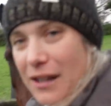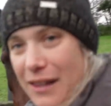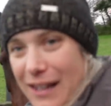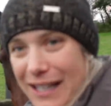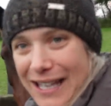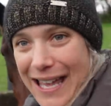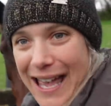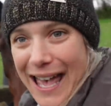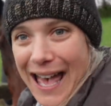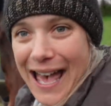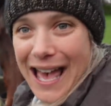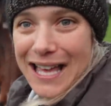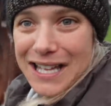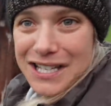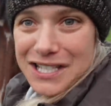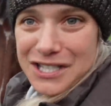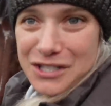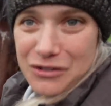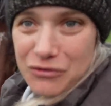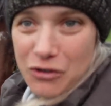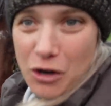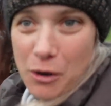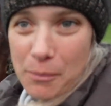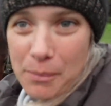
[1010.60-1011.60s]
the
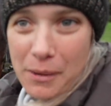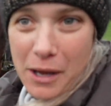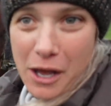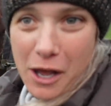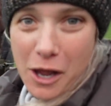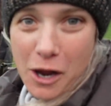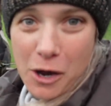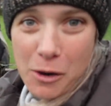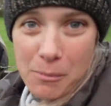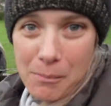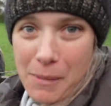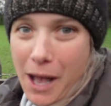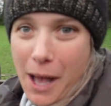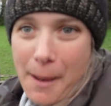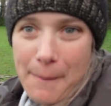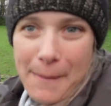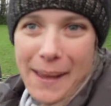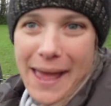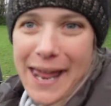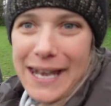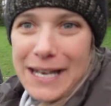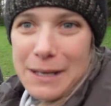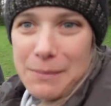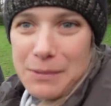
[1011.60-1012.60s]
cats, Robbo,
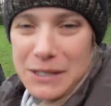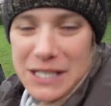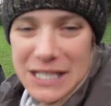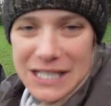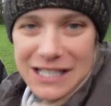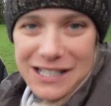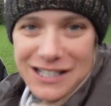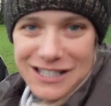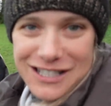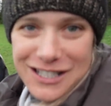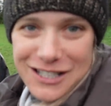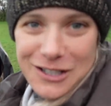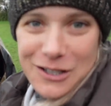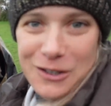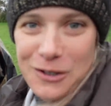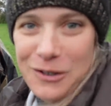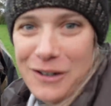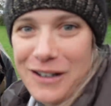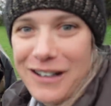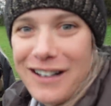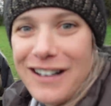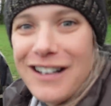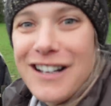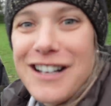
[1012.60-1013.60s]
Mum, anybody can
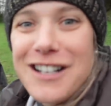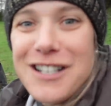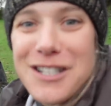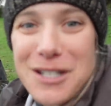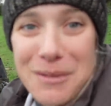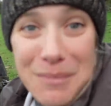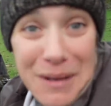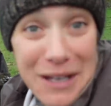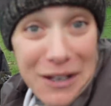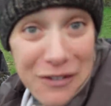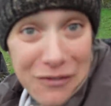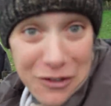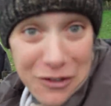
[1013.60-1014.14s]
do to make